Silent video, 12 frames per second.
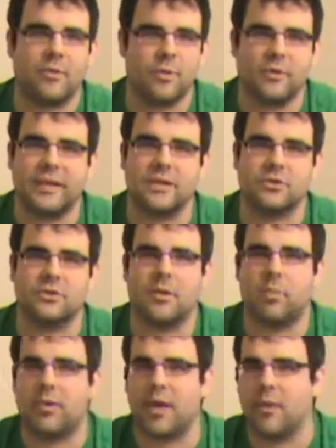to and leisurely
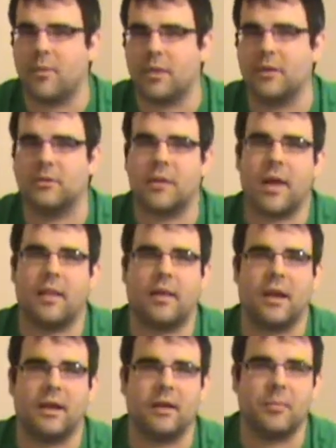play when there's not
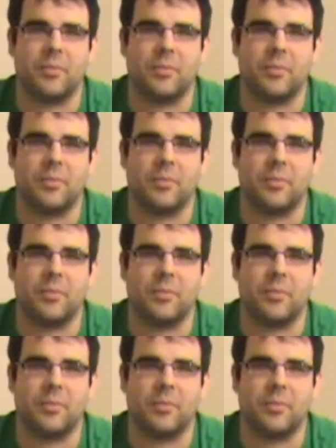like a